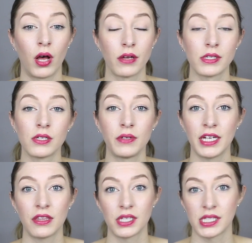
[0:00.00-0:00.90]
will also
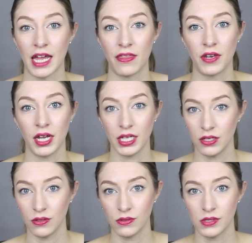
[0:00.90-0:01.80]
link the site that I
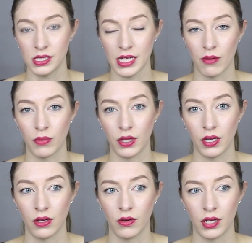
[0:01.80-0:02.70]
use down
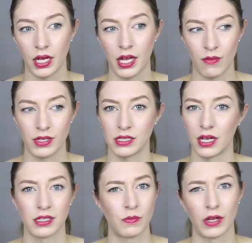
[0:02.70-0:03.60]
below. It's
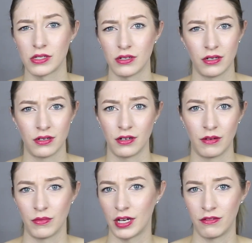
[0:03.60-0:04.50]
not sponsored,
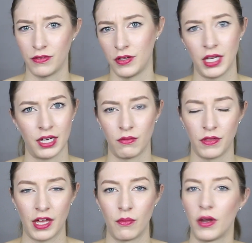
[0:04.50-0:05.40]
or I'm not affiliated
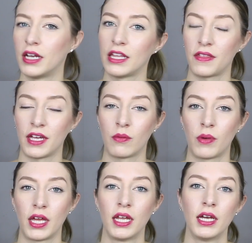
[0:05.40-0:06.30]
with them or anything,
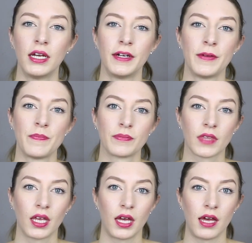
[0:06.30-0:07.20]
but
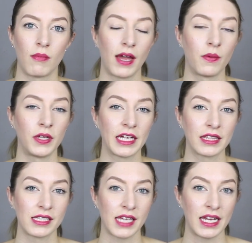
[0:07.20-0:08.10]
I will
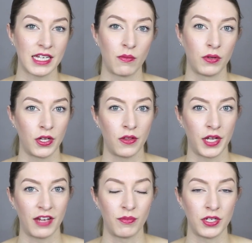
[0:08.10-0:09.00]
link the site down below
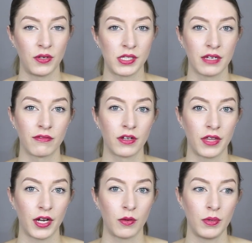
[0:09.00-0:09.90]
that I've been using for
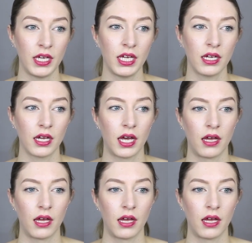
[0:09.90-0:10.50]
therapy,